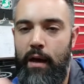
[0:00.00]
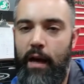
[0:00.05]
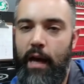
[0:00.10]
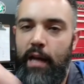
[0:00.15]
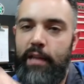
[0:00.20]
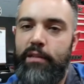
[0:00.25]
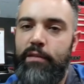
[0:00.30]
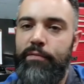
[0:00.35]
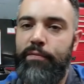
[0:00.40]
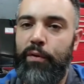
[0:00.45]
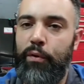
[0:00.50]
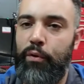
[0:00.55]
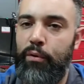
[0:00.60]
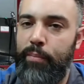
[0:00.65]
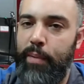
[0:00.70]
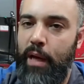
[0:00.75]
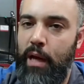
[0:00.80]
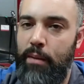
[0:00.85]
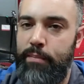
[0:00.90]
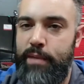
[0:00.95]
As the fluid
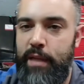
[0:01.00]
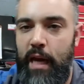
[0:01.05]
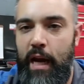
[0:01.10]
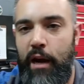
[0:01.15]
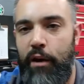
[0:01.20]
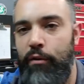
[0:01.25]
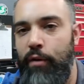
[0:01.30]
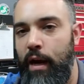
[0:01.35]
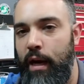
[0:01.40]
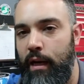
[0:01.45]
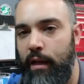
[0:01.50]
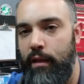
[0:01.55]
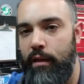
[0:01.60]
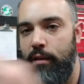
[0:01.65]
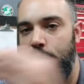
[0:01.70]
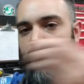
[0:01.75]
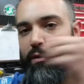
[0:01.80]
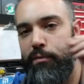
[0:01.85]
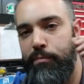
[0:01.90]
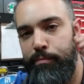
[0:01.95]
becomes
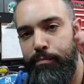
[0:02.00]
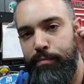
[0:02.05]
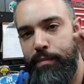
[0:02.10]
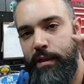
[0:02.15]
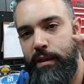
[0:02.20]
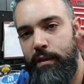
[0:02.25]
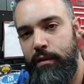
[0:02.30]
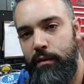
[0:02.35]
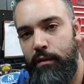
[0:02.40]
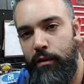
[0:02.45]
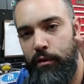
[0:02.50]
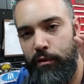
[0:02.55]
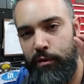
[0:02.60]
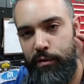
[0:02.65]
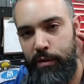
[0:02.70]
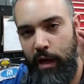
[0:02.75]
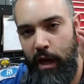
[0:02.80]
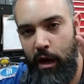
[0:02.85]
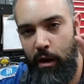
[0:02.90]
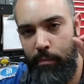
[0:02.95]
aerated,
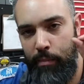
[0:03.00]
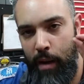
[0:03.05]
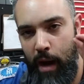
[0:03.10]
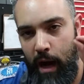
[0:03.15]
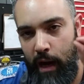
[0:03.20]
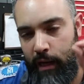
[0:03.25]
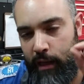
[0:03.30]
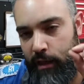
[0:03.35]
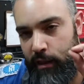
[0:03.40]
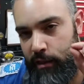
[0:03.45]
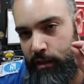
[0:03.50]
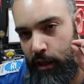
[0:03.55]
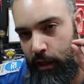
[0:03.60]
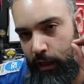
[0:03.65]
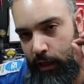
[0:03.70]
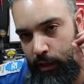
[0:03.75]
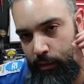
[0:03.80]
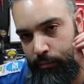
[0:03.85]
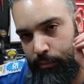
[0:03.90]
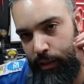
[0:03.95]
those air pockets are
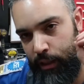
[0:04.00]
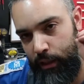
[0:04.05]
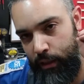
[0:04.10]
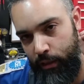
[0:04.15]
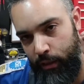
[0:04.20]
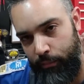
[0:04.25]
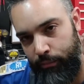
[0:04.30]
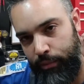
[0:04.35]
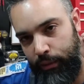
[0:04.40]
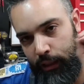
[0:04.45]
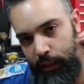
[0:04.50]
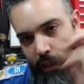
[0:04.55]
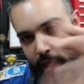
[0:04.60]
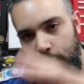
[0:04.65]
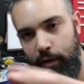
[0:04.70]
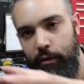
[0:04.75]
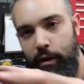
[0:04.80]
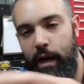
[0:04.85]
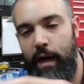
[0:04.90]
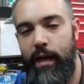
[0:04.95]
going to be
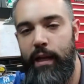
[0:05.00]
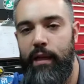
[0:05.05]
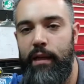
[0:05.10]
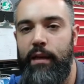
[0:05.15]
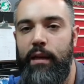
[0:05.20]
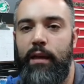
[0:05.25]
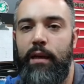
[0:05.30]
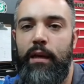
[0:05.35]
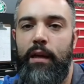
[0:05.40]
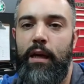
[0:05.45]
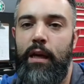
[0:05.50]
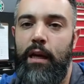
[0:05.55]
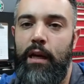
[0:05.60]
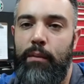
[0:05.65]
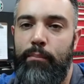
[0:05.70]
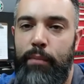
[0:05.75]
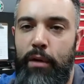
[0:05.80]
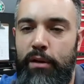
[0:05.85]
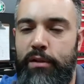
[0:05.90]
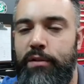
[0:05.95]
obliterated and
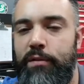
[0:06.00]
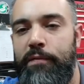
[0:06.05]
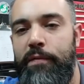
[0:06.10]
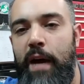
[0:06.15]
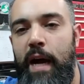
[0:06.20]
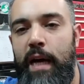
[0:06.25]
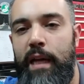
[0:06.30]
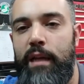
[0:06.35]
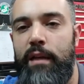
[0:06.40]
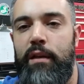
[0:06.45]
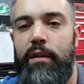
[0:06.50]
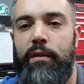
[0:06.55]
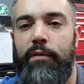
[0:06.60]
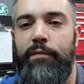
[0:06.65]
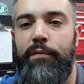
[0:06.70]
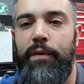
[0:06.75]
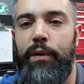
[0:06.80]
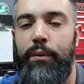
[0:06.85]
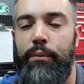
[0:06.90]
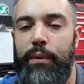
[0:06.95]
emulsified into the
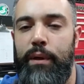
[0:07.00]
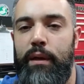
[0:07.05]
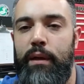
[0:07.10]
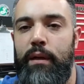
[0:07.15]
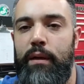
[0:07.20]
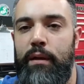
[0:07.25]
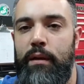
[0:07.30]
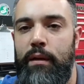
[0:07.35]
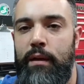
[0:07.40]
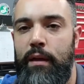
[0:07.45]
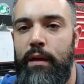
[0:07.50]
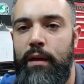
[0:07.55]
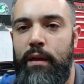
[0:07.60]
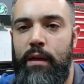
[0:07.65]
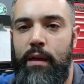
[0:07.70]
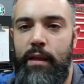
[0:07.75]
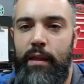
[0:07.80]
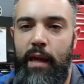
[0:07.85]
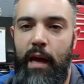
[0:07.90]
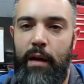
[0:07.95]
fluid.
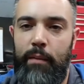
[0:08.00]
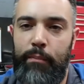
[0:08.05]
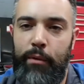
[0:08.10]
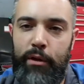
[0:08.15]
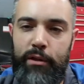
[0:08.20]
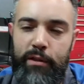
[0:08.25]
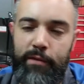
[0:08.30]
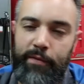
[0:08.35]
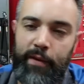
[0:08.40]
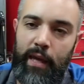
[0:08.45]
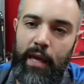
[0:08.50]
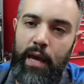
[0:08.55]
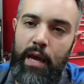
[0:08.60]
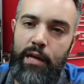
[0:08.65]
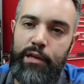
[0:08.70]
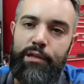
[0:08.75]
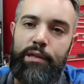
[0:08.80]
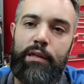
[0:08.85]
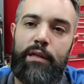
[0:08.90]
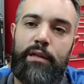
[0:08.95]
That
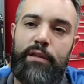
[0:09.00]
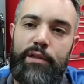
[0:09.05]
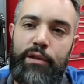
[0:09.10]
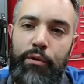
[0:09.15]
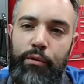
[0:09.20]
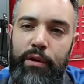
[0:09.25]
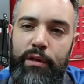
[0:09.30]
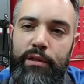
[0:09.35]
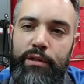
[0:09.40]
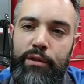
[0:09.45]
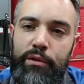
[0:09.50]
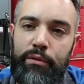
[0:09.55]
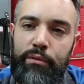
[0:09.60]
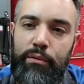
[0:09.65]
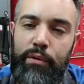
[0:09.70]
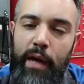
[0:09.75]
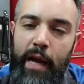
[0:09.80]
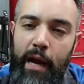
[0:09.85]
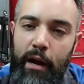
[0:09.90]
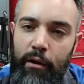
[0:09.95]
emulsification is going
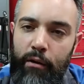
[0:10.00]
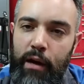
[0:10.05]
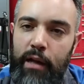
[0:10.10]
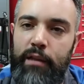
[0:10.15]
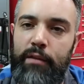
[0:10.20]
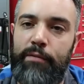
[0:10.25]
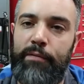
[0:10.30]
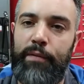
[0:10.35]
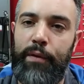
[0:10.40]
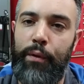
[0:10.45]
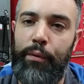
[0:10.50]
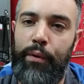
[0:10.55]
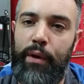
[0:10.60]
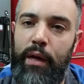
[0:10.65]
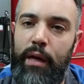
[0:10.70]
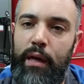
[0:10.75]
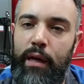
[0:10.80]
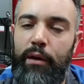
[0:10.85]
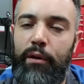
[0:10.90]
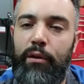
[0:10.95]
to aerate the fluid,
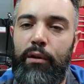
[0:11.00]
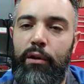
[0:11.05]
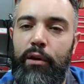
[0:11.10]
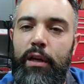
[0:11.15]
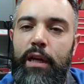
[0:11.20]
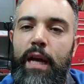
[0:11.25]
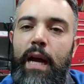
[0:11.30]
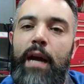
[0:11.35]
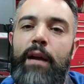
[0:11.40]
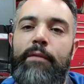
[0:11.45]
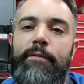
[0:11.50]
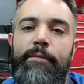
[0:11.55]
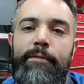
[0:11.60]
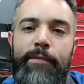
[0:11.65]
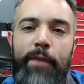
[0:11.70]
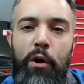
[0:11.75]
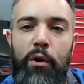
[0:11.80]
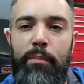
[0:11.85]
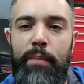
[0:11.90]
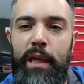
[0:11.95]
and it'll look kind of
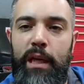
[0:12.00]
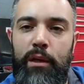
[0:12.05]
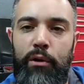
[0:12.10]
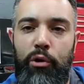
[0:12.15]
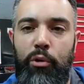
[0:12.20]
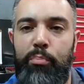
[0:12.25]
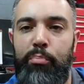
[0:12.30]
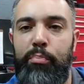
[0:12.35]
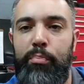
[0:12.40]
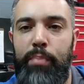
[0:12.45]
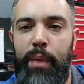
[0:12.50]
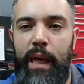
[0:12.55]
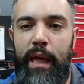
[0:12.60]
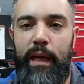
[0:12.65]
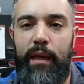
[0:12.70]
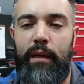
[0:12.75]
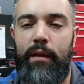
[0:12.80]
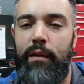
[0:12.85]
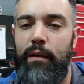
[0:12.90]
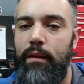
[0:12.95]
foamy or
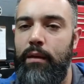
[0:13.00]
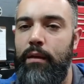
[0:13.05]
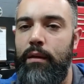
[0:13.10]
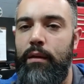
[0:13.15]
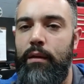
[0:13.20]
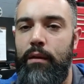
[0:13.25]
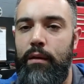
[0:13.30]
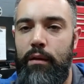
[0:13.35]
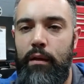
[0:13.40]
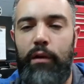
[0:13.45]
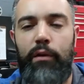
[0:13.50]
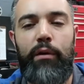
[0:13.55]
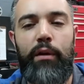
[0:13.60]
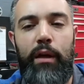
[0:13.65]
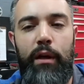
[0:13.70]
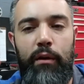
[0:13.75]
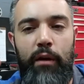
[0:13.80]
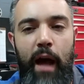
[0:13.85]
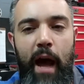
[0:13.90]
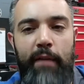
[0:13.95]
pink.
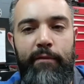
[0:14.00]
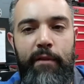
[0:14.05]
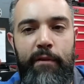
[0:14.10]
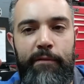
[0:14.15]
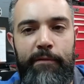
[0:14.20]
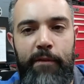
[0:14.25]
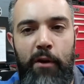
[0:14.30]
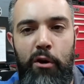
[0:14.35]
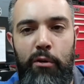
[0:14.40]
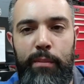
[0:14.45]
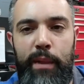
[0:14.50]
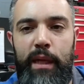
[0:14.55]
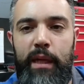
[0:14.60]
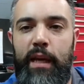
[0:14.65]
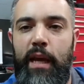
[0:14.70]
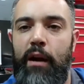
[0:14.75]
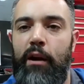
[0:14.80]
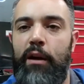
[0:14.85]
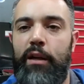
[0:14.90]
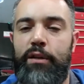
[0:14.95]
It'll have a foamy
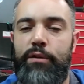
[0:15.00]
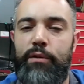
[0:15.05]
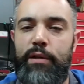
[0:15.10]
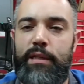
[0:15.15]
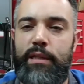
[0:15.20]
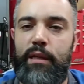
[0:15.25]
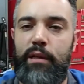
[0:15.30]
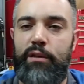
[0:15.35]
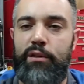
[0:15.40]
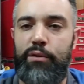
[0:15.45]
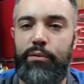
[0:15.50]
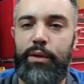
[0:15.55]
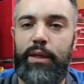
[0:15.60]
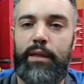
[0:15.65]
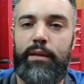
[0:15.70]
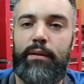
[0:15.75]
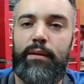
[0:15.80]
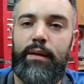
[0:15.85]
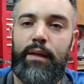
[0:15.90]
characteristic to it.